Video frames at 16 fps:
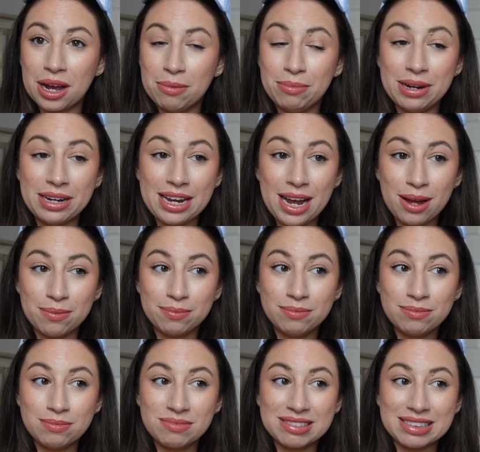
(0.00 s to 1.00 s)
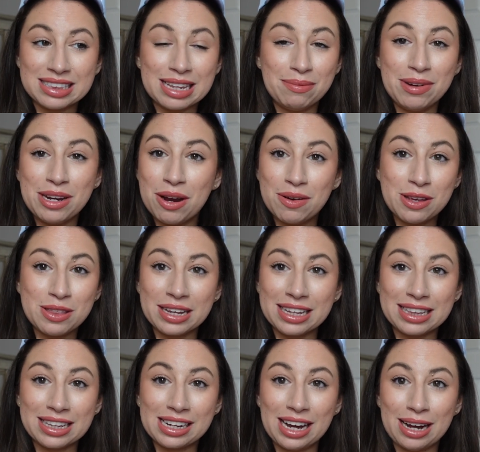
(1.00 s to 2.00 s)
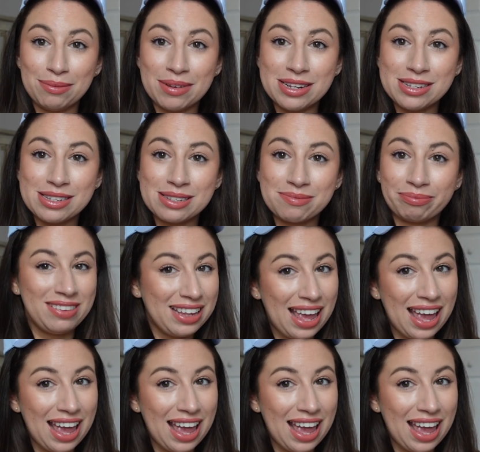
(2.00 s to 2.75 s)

But yeah, let me know what you think in the comments.